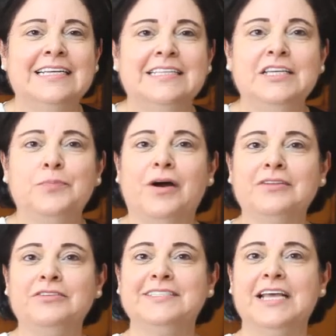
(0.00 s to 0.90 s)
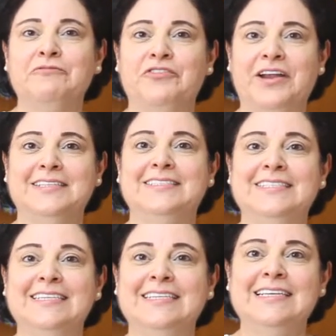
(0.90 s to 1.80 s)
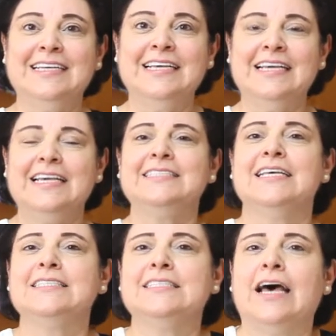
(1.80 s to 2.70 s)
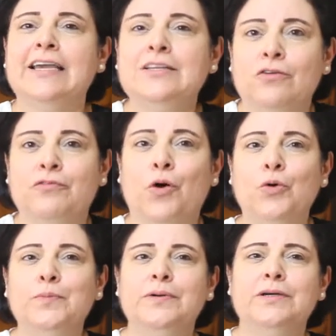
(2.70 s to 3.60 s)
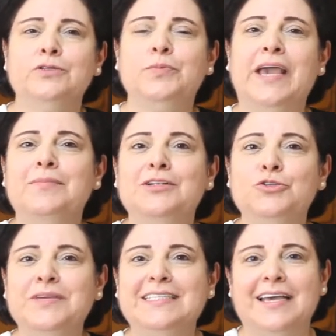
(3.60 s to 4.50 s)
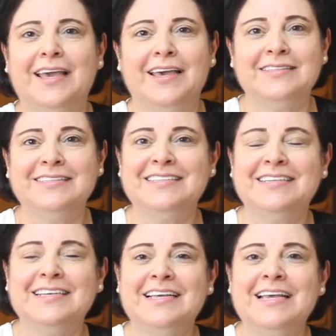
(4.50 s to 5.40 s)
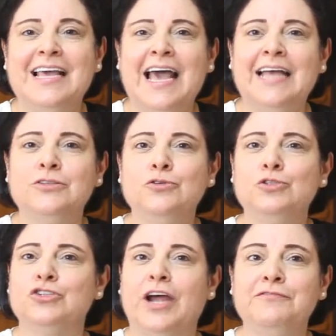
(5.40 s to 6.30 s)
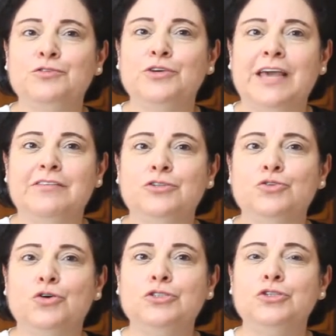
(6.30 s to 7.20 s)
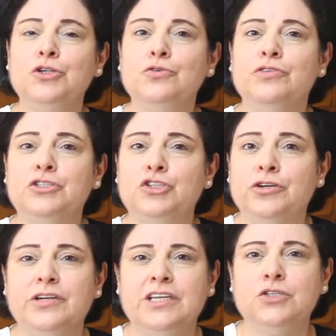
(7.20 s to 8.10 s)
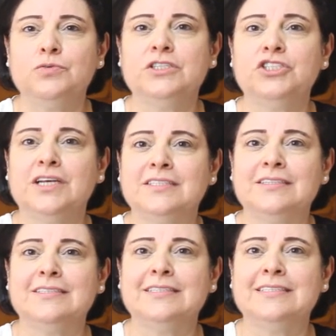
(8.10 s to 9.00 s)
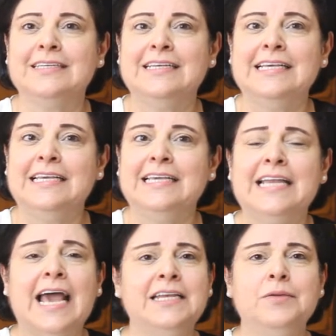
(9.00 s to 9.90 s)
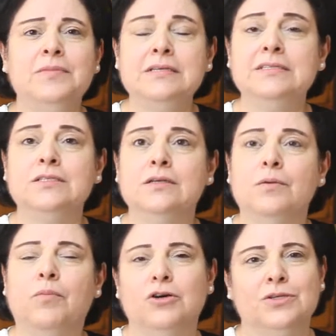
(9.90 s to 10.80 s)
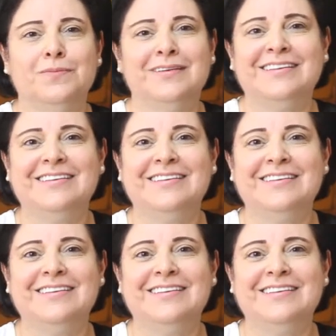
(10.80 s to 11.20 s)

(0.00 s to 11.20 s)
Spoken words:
Dear partners and friends, it's a sign of hope to be able to meet again and to strive together to continue the journey towards justice in any means possible.